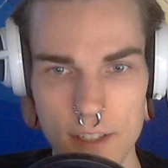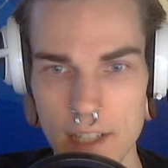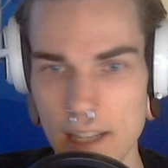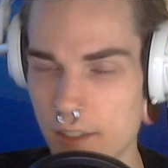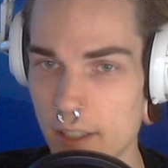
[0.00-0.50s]

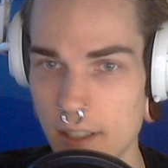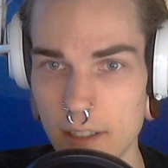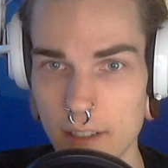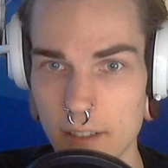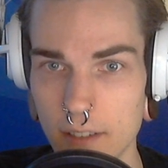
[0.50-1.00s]

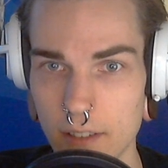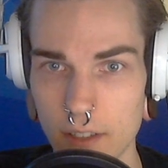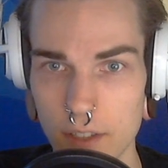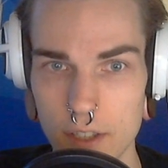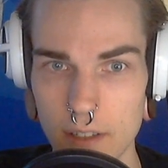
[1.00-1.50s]
Challenger,
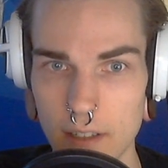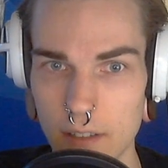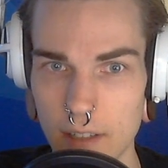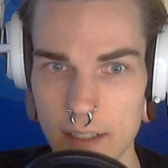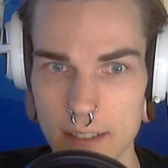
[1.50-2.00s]
not sure how
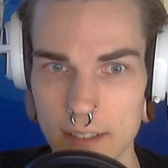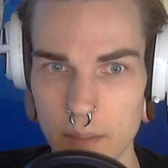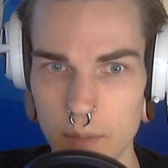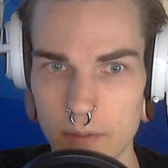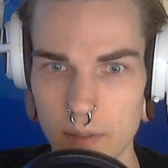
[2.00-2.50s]
hard it's gonna
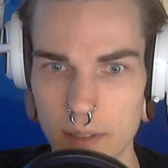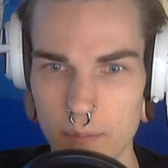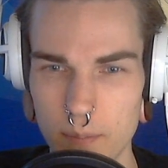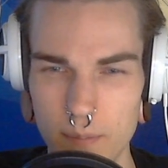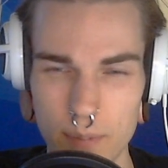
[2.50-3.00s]
be for me.
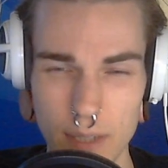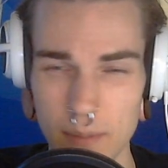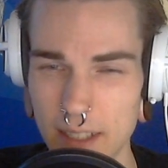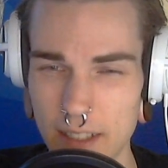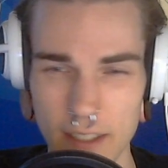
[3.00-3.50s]

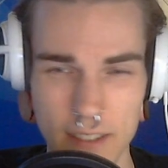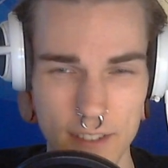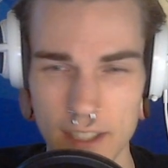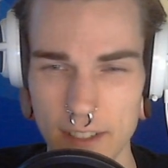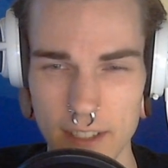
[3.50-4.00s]
Probably not
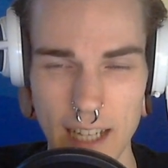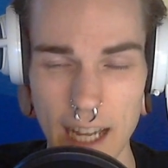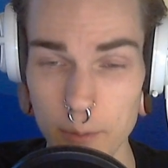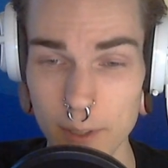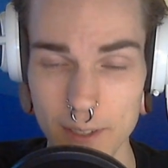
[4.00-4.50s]
Challenger.
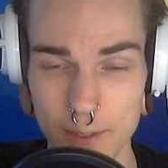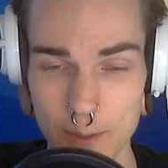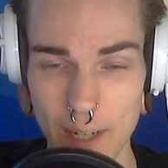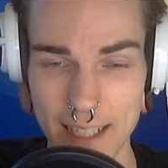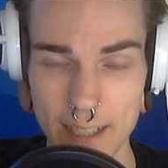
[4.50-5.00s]
I will
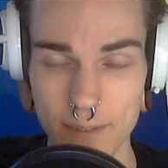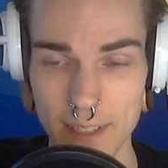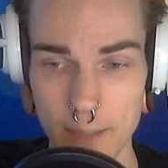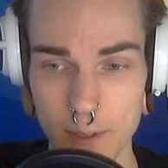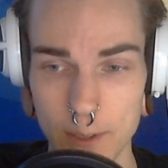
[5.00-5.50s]
try,
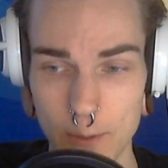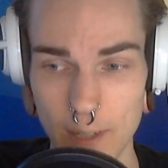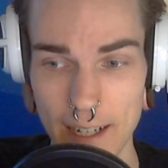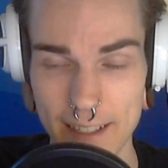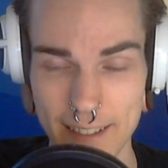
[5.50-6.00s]
definitely, I will try
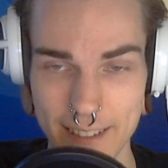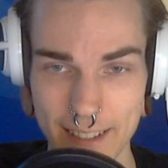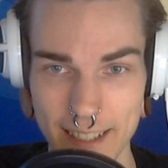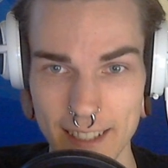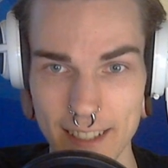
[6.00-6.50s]
hard.
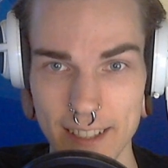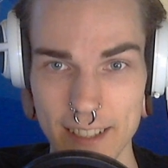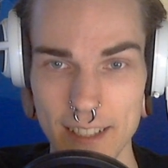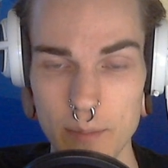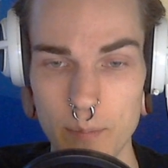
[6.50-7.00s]

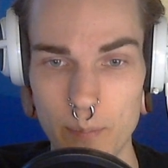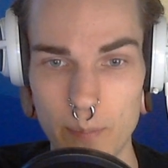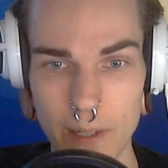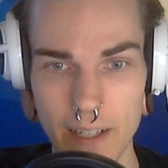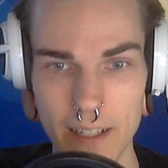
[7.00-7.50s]

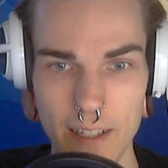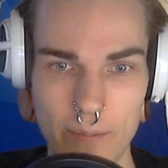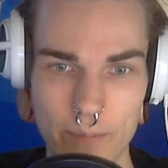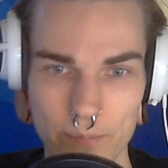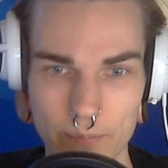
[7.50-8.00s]
But I
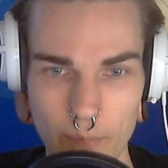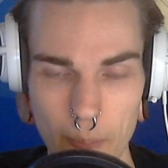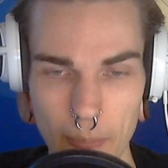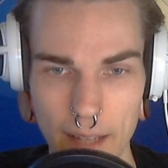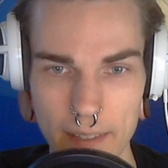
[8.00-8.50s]

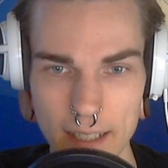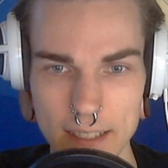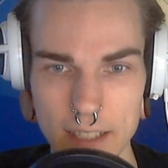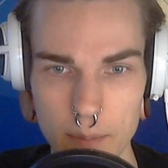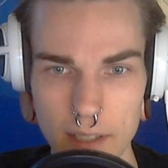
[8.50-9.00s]
think it's
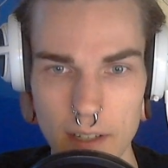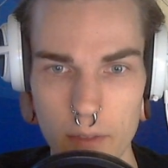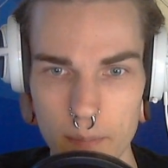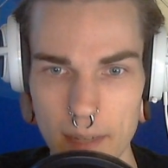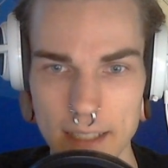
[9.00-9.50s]
gonna be enough
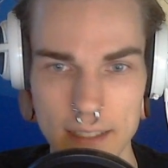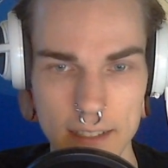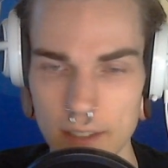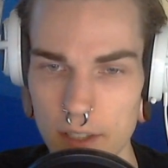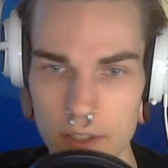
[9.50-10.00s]
for
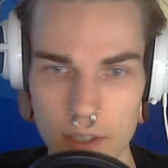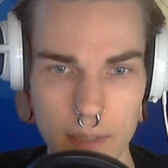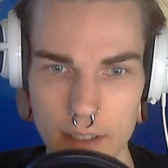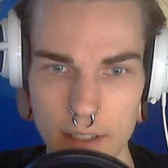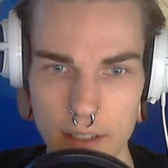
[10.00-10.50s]
Masters, not sure
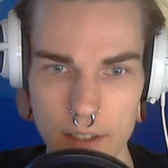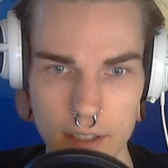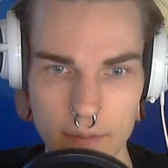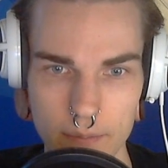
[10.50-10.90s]
about Challenger.